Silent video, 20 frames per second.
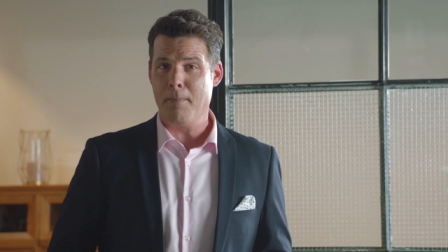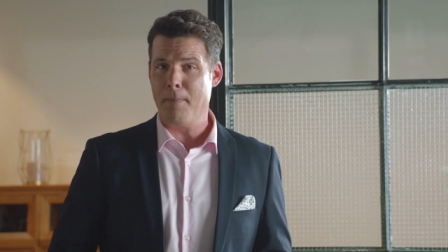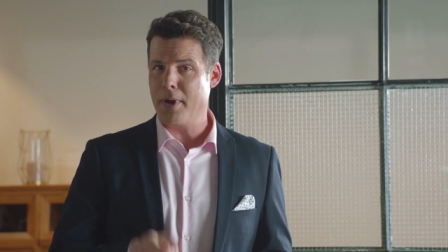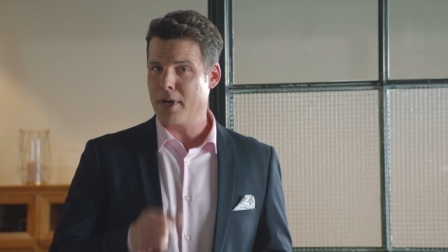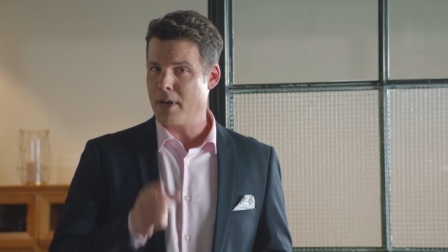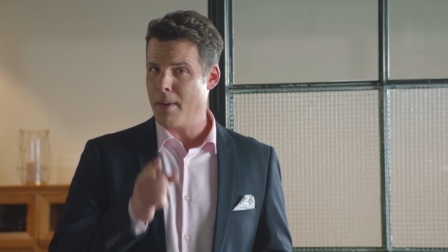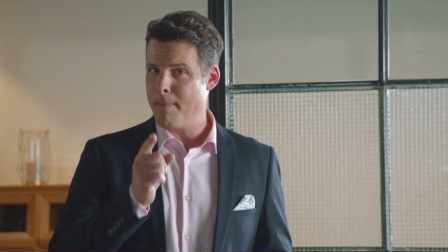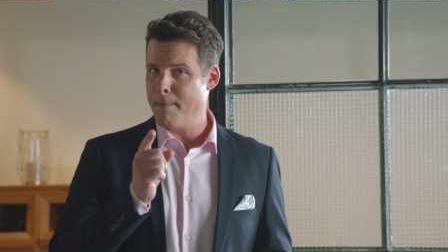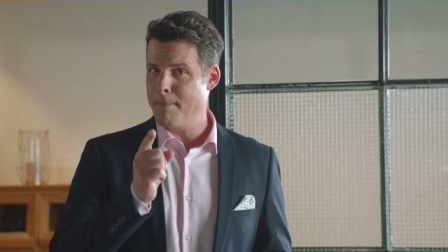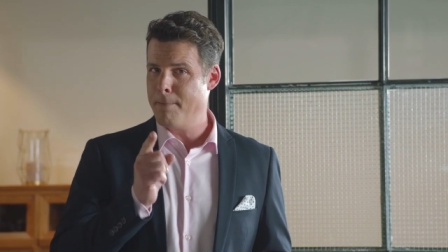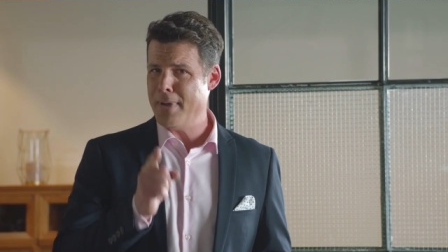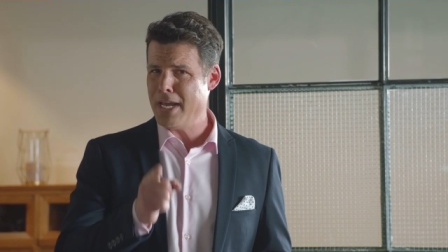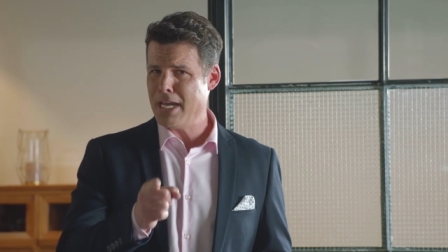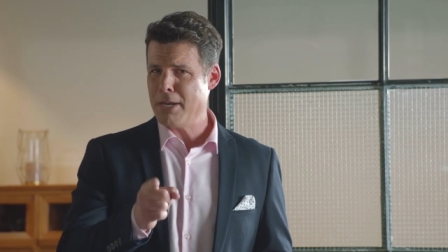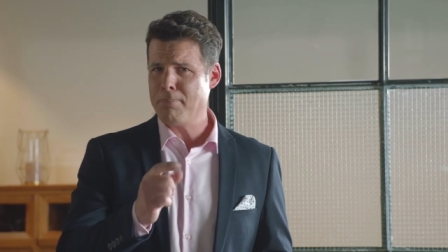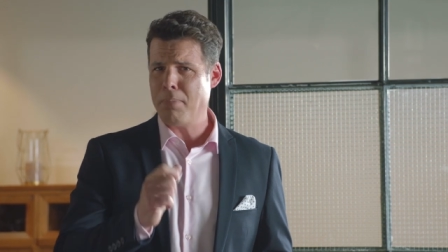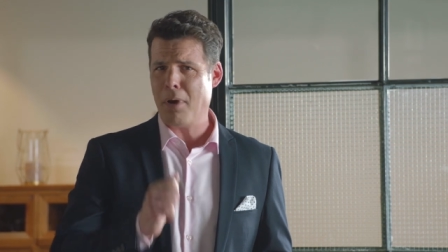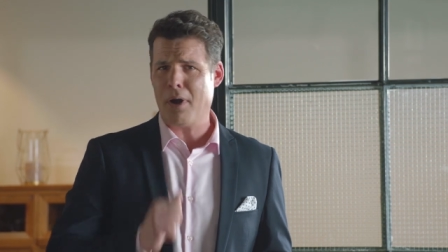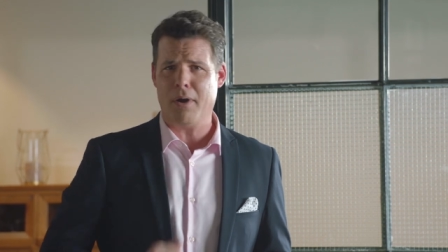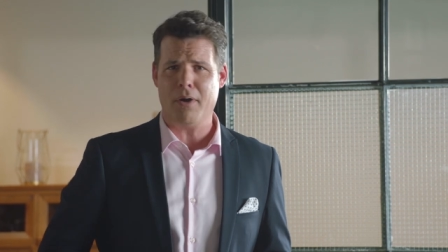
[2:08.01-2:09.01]
but a
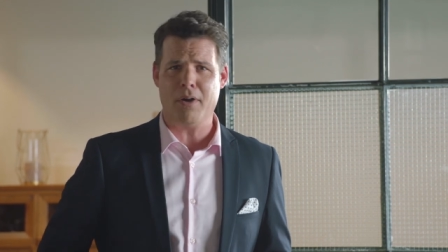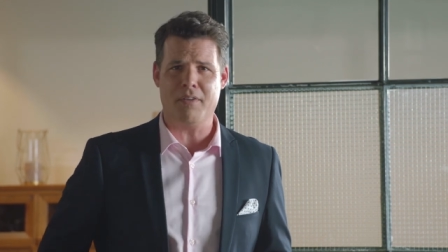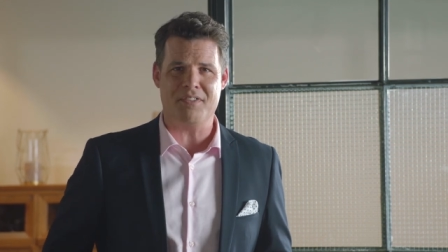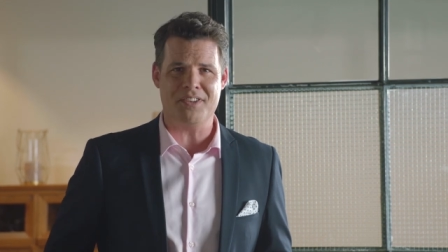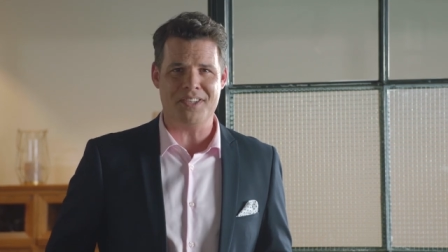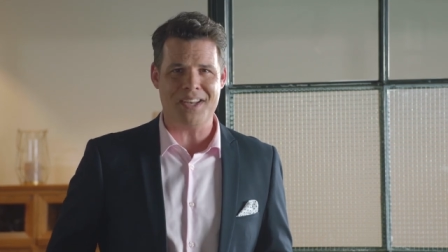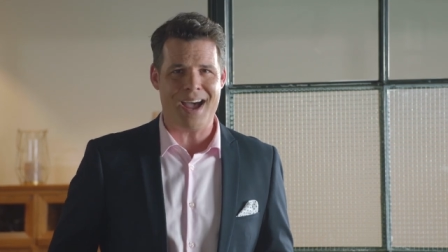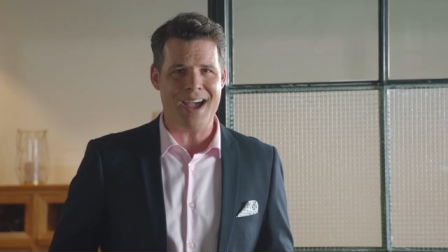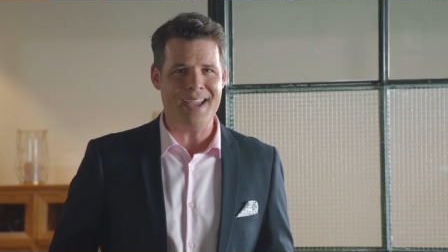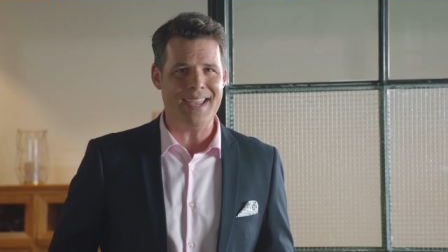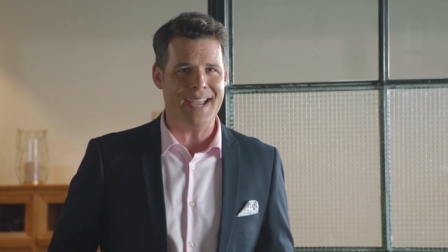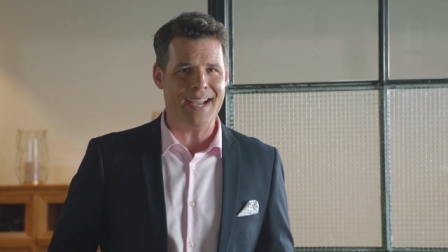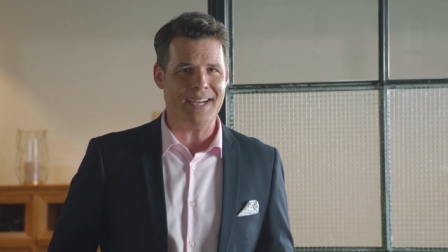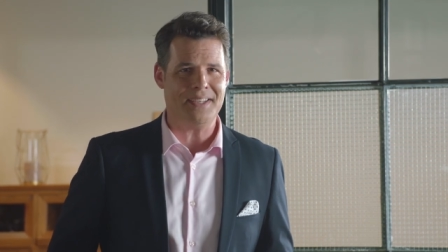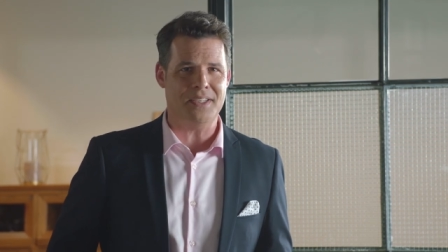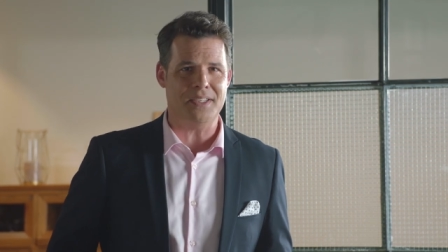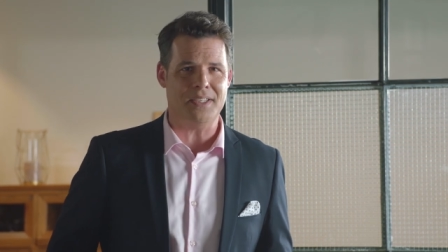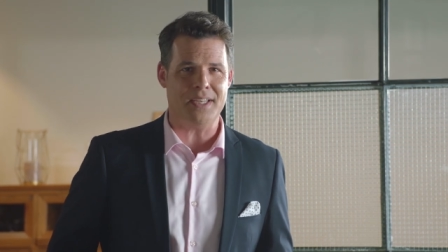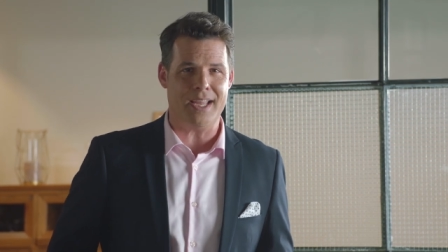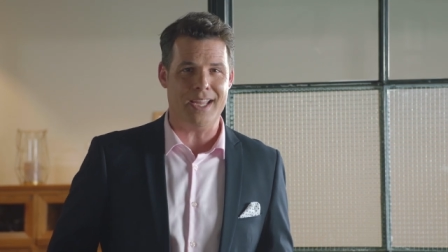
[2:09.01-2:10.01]
big part of
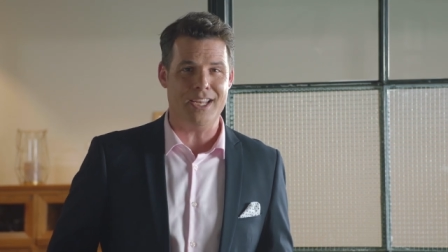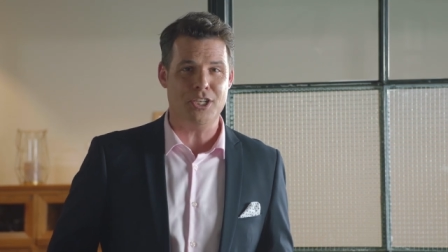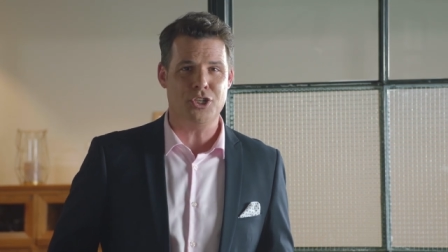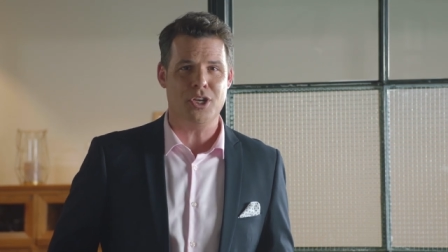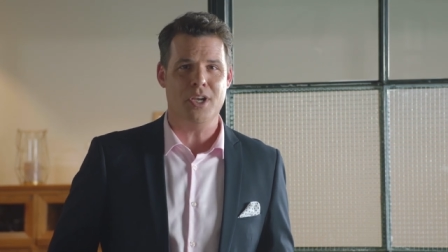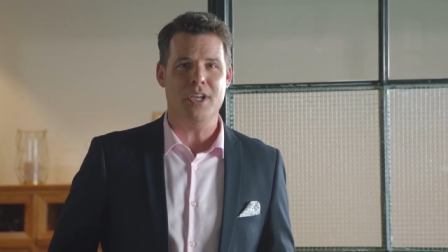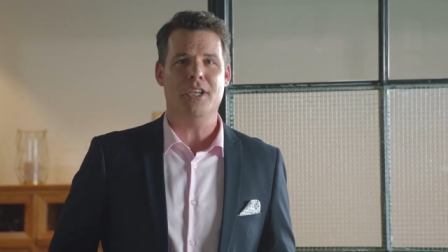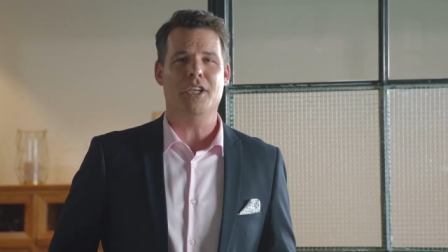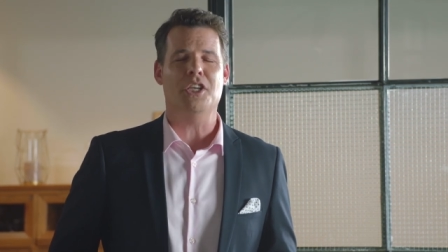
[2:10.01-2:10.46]
Nayax's edge